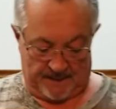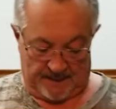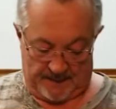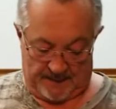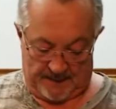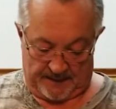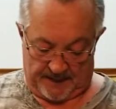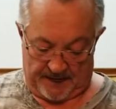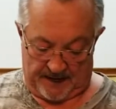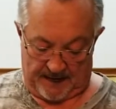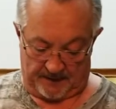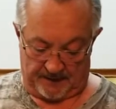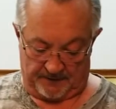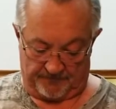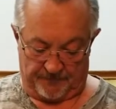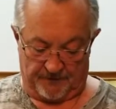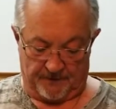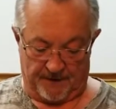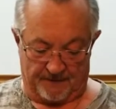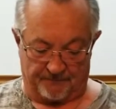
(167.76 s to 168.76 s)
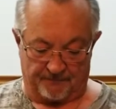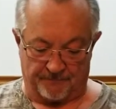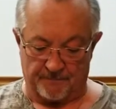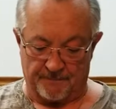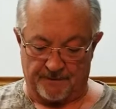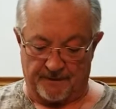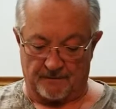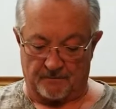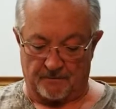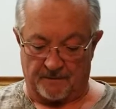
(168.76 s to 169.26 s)
Now, if you're not
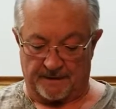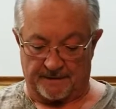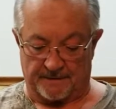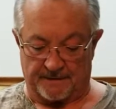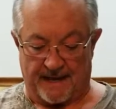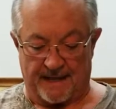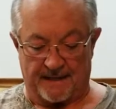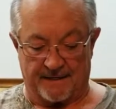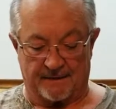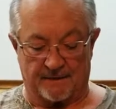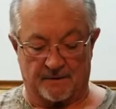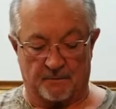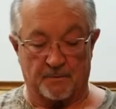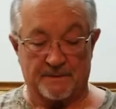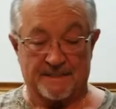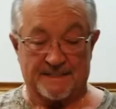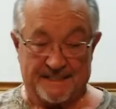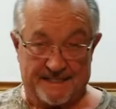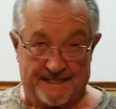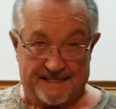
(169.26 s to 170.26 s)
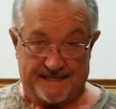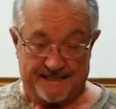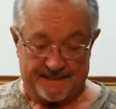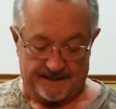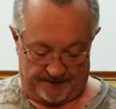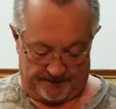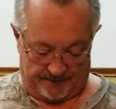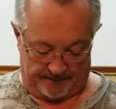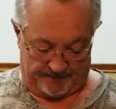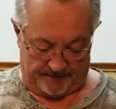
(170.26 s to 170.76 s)
familiar with Italian cuisine,
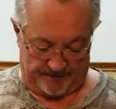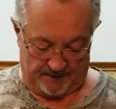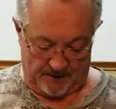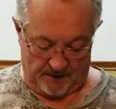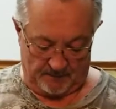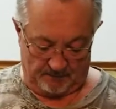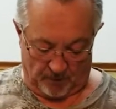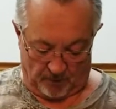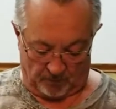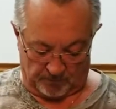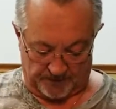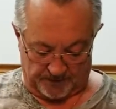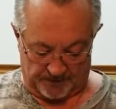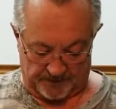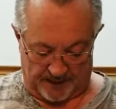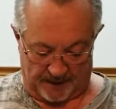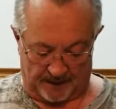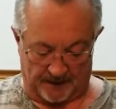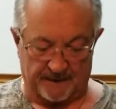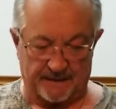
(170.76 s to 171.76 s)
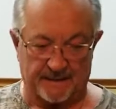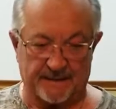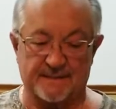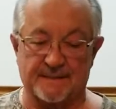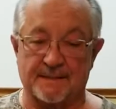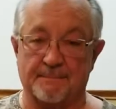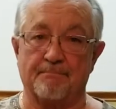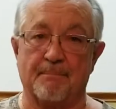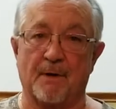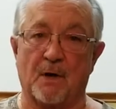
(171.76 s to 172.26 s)
Mortadella is a
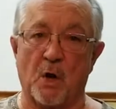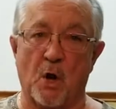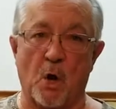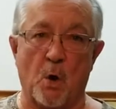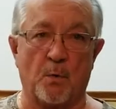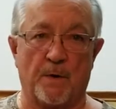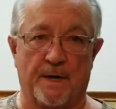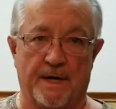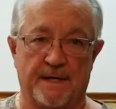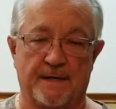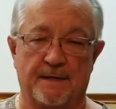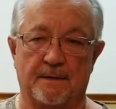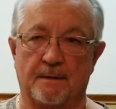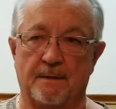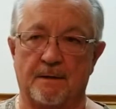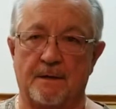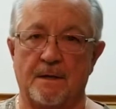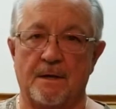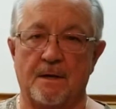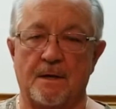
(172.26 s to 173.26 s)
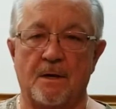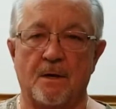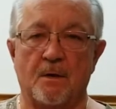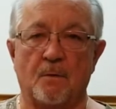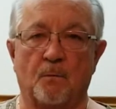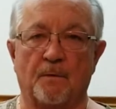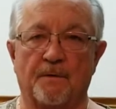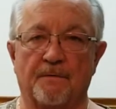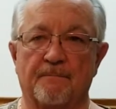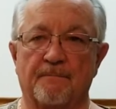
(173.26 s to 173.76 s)
bologna
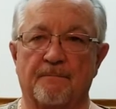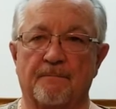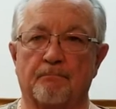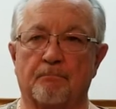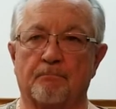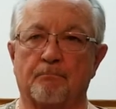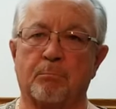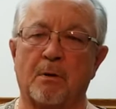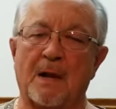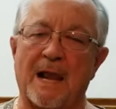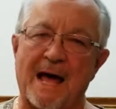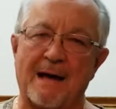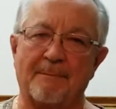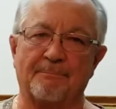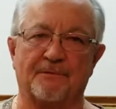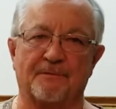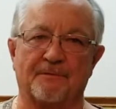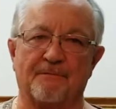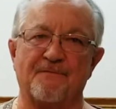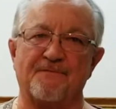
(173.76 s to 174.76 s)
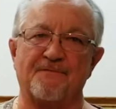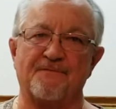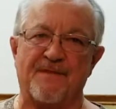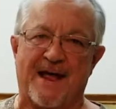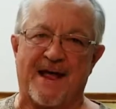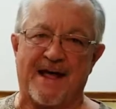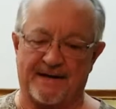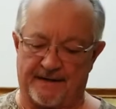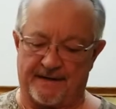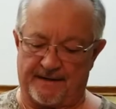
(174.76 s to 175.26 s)
with blobs of
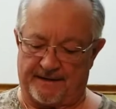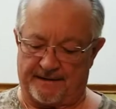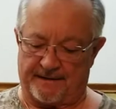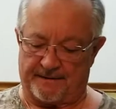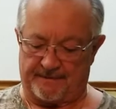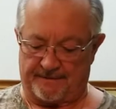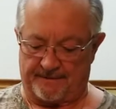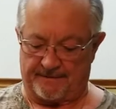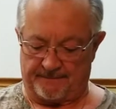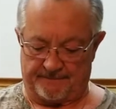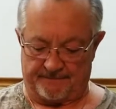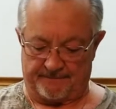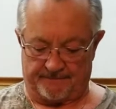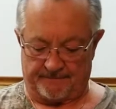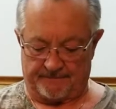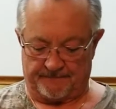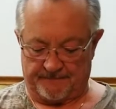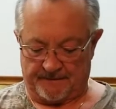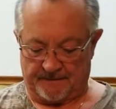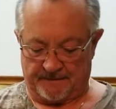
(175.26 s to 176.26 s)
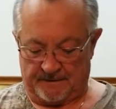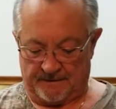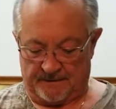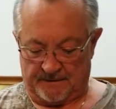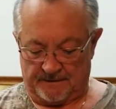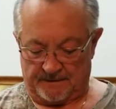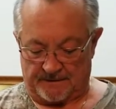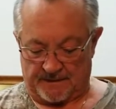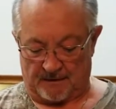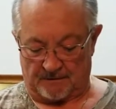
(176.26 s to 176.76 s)
fat in it.
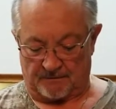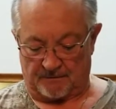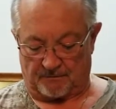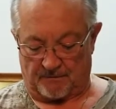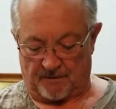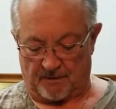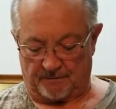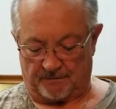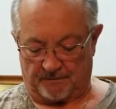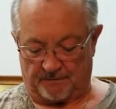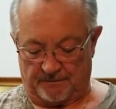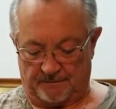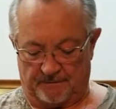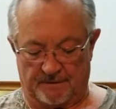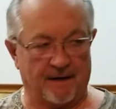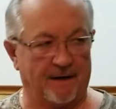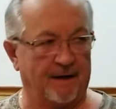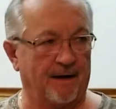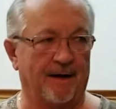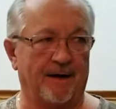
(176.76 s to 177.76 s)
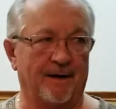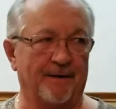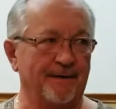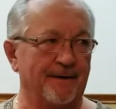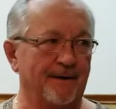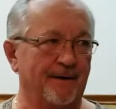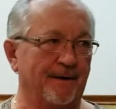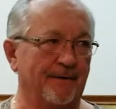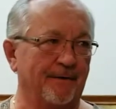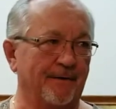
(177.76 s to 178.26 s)
Sounds gross? Oh,
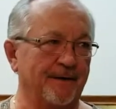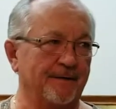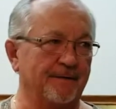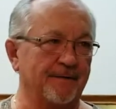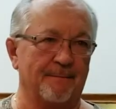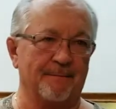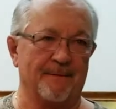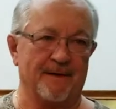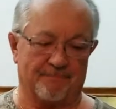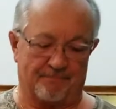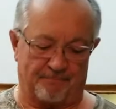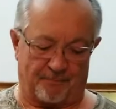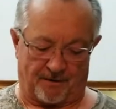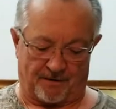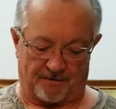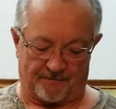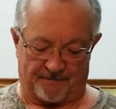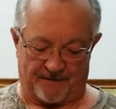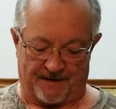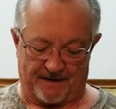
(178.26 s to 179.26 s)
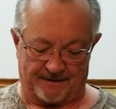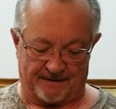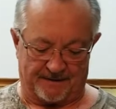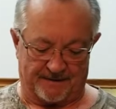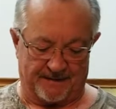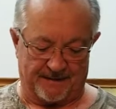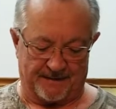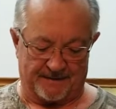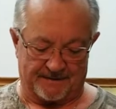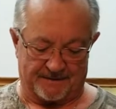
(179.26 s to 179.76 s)
no. Anytime you have pork fat,
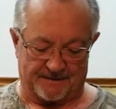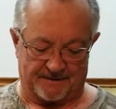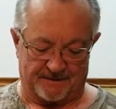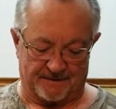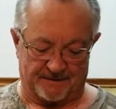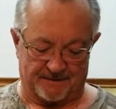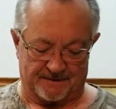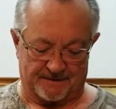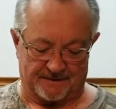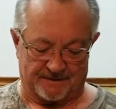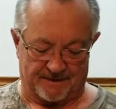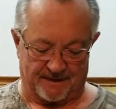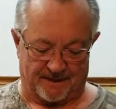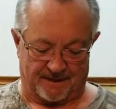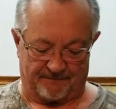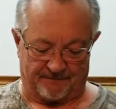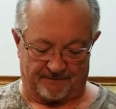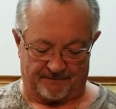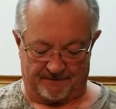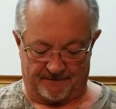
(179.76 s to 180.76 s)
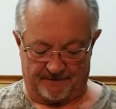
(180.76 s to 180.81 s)
it's good stuff.